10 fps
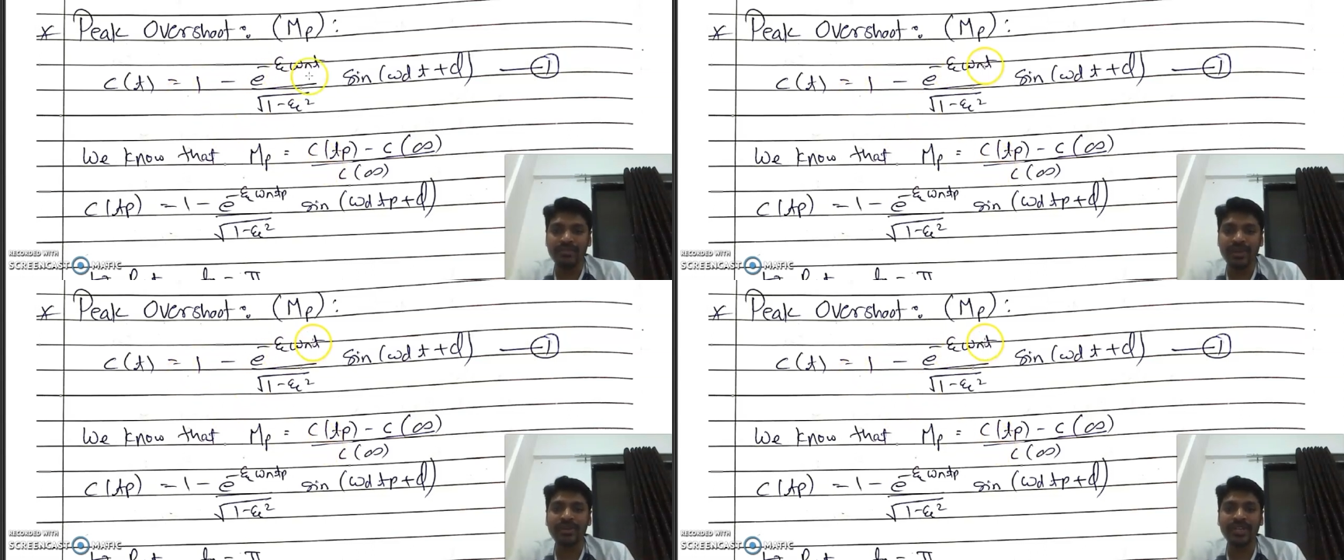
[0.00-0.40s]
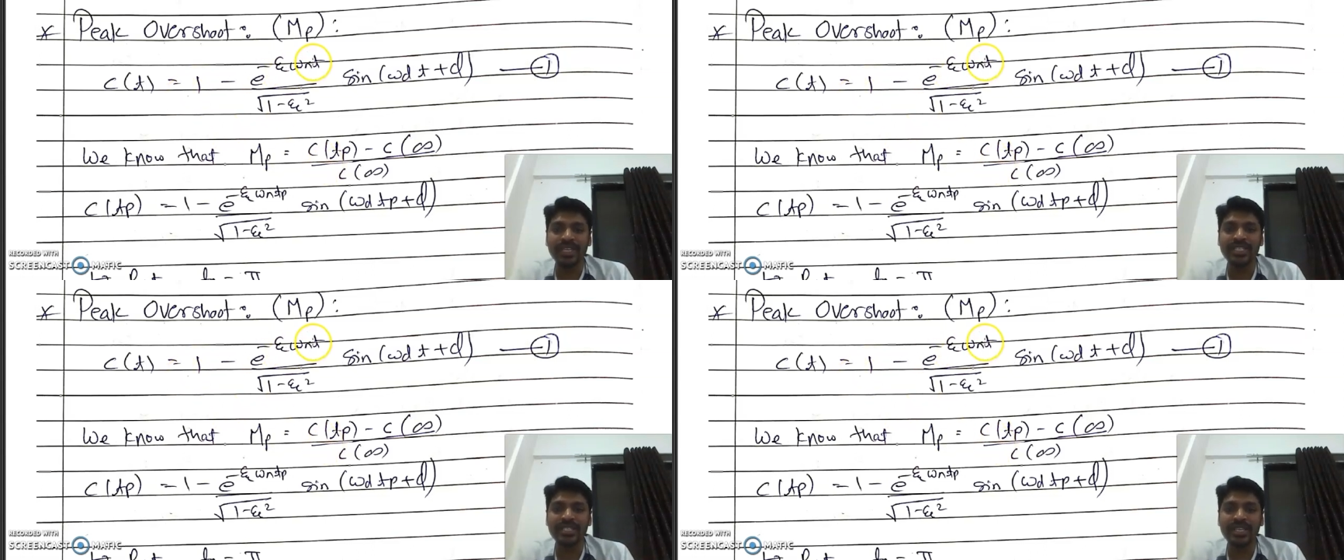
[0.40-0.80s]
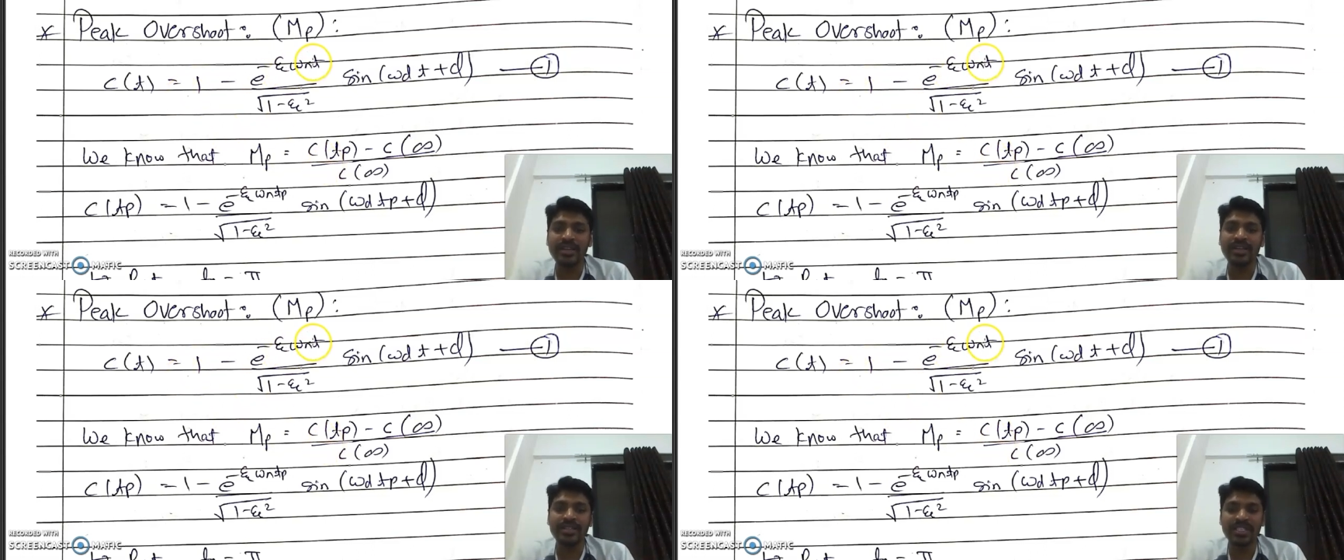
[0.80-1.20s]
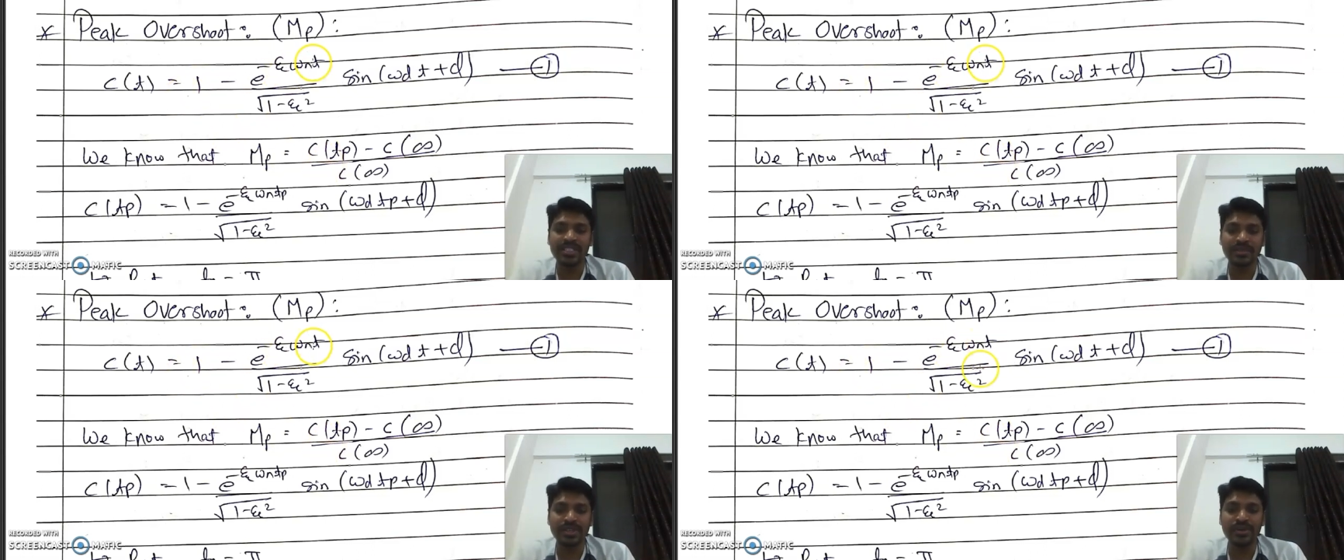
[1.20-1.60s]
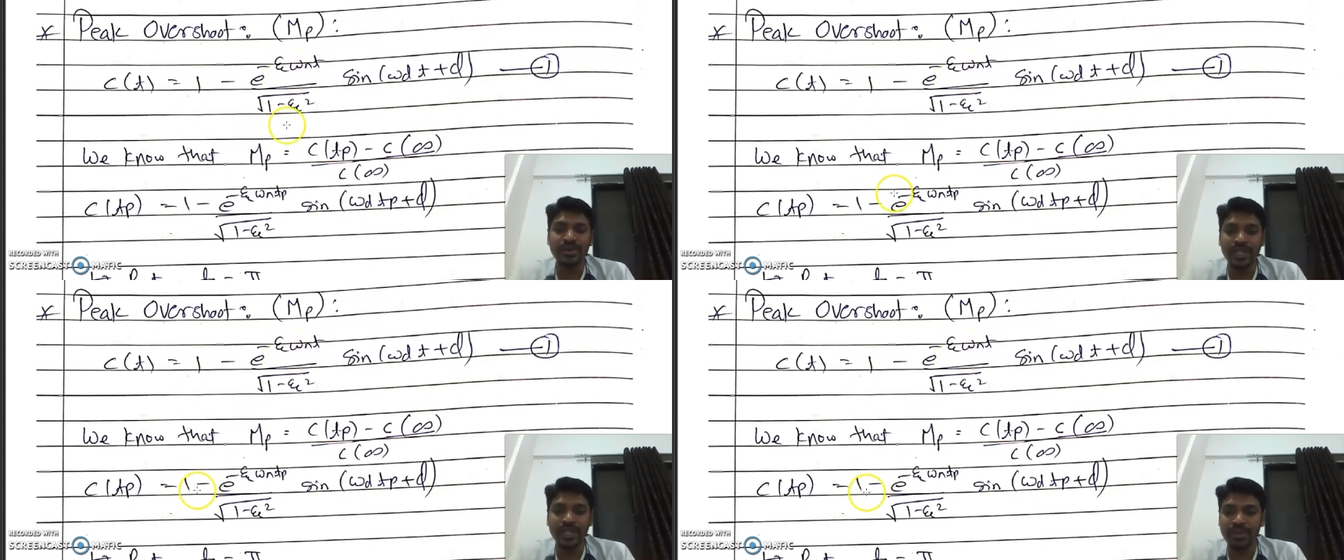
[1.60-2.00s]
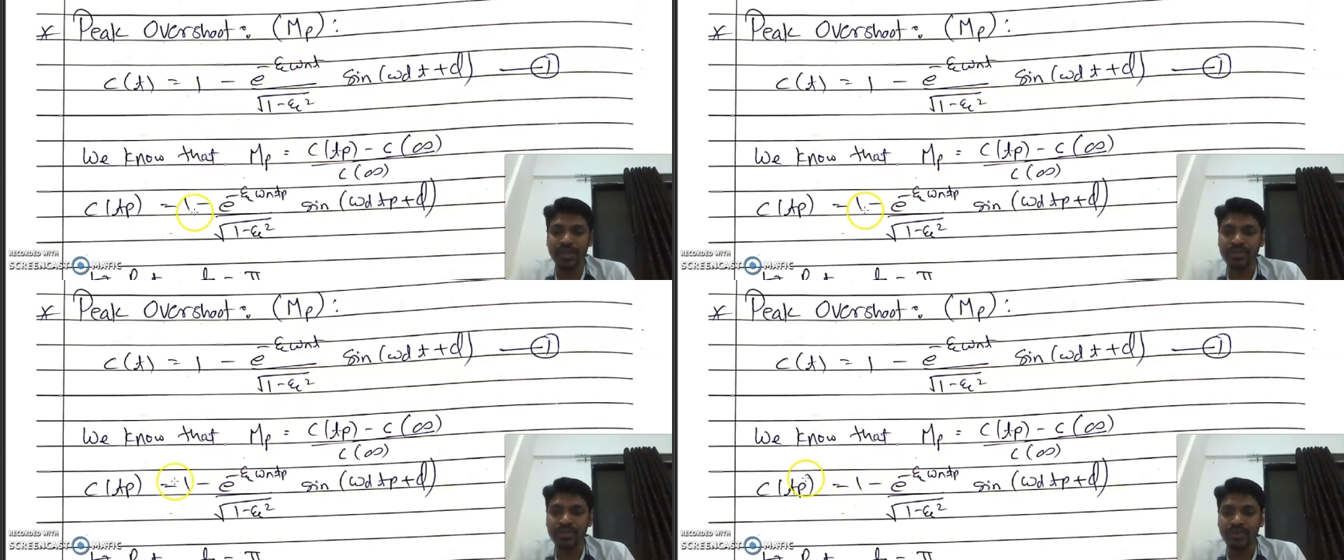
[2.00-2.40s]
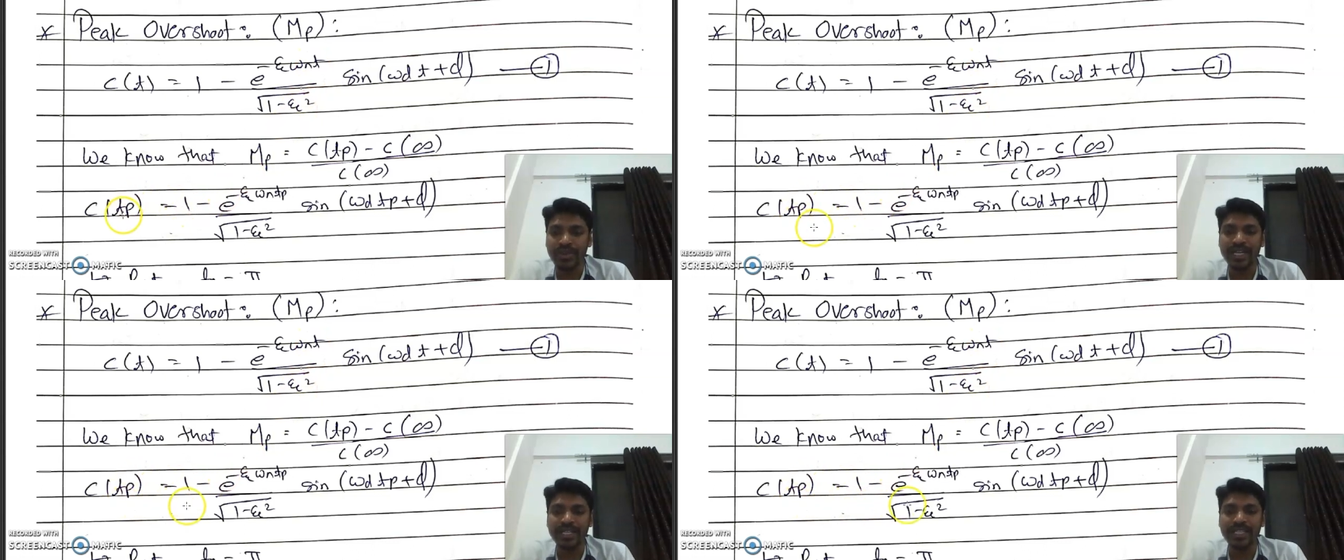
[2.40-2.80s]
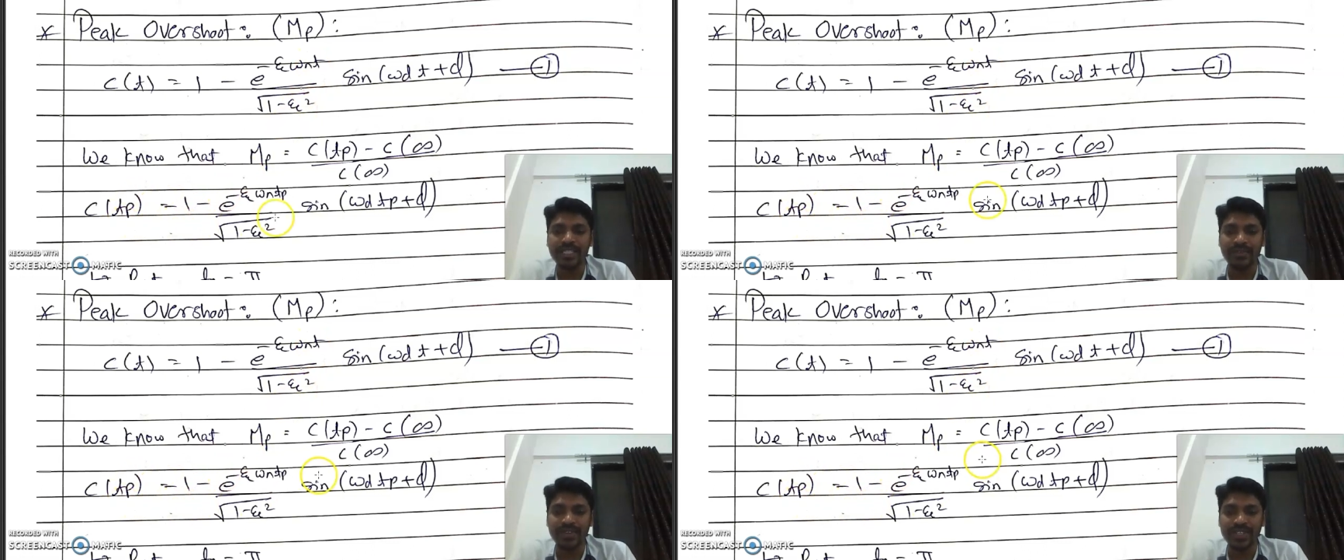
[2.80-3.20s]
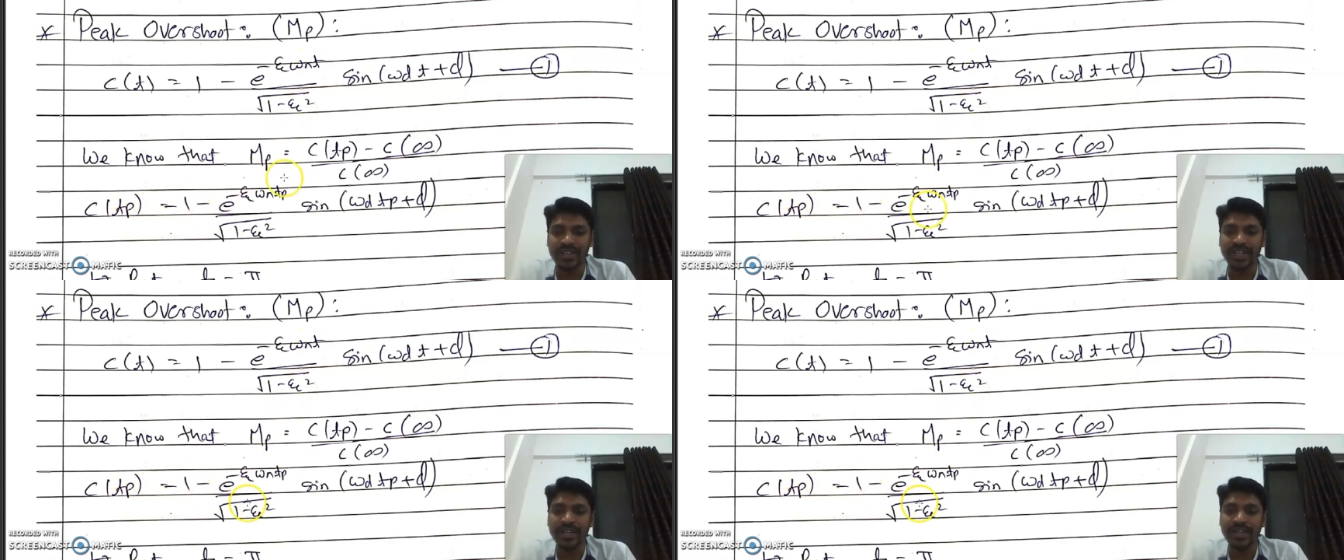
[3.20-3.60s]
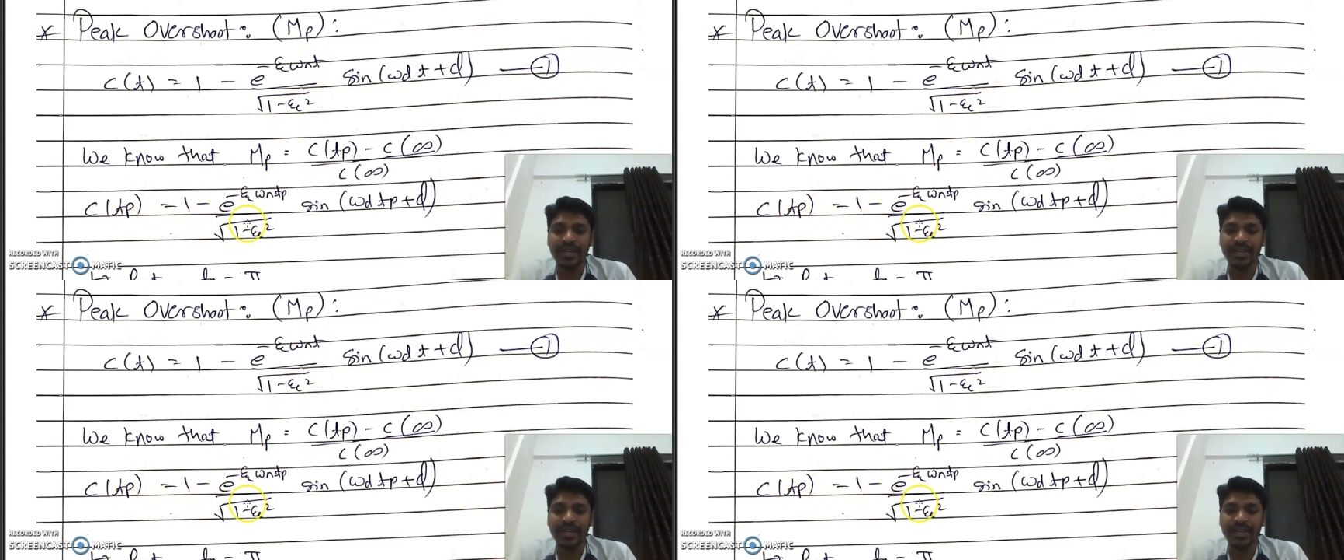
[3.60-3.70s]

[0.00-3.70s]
Wherever T is there, just substitute Tp. So we get this equation, right?